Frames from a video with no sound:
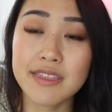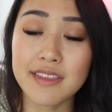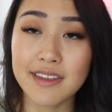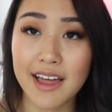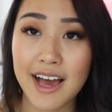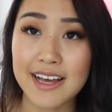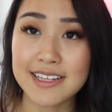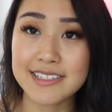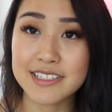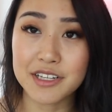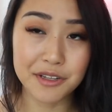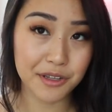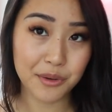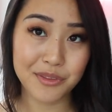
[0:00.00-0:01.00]
The last
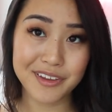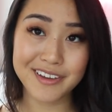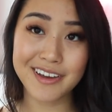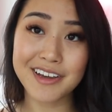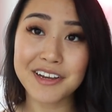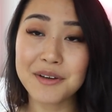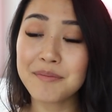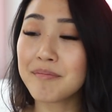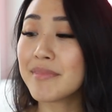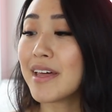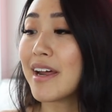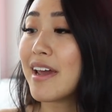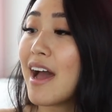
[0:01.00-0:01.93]
clothing item that I